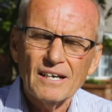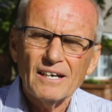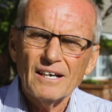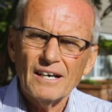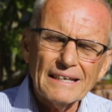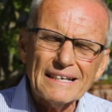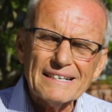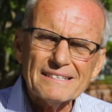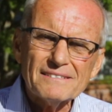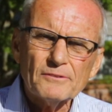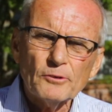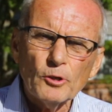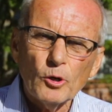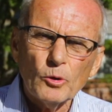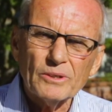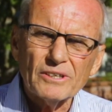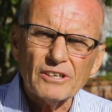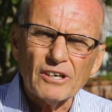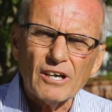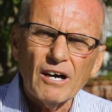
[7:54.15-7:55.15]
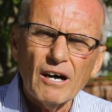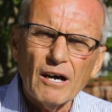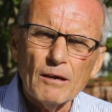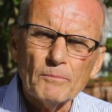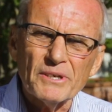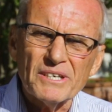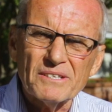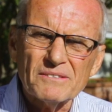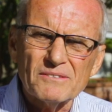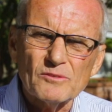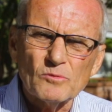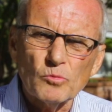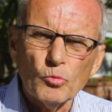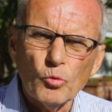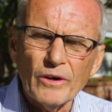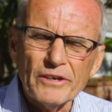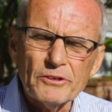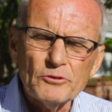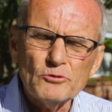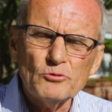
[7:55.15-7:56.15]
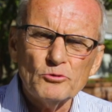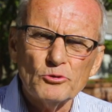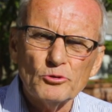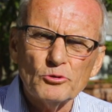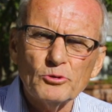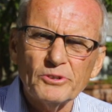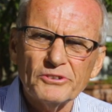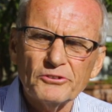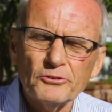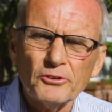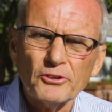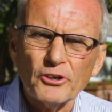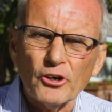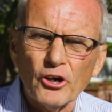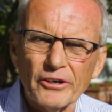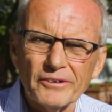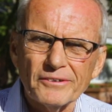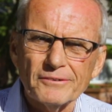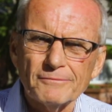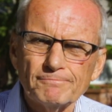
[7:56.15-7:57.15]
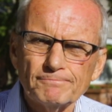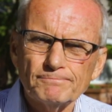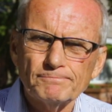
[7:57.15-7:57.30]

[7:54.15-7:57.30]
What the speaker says: Let us know in the comments what you do in your garden.